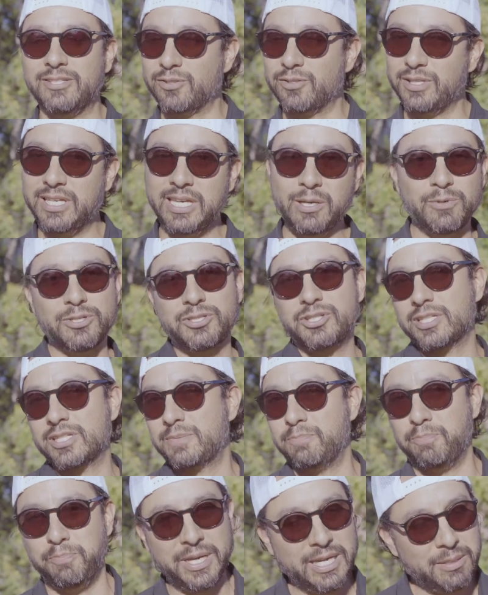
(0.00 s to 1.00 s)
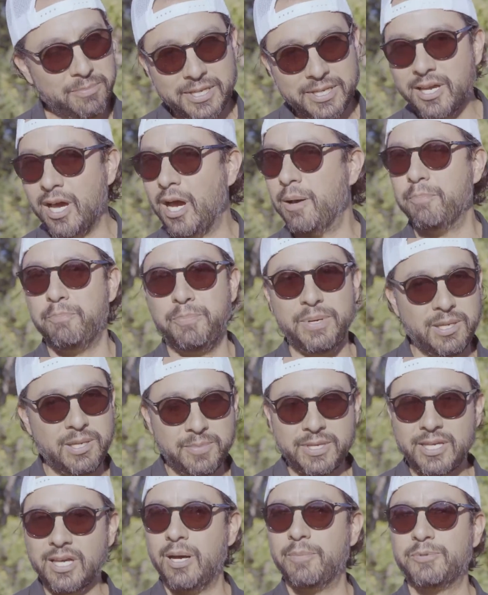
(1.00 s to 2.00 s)
So he was just beating me
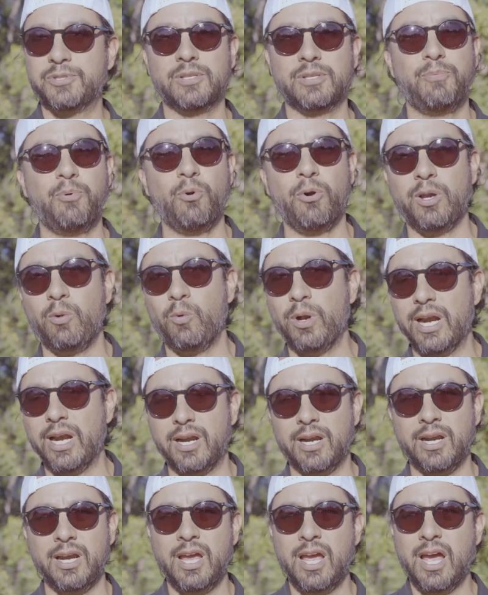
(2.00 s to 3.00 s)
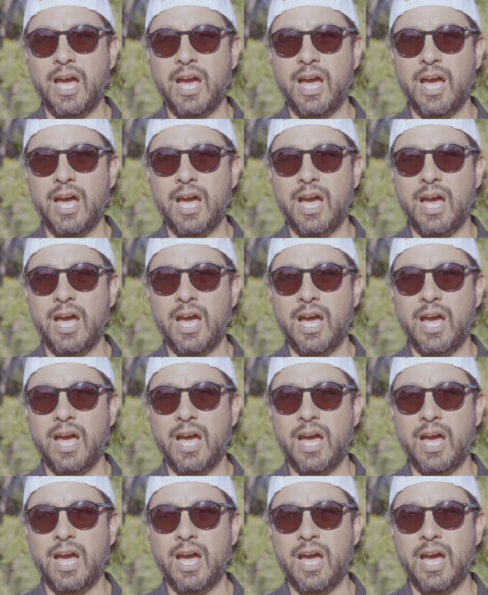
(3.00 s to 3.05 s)
up to the point where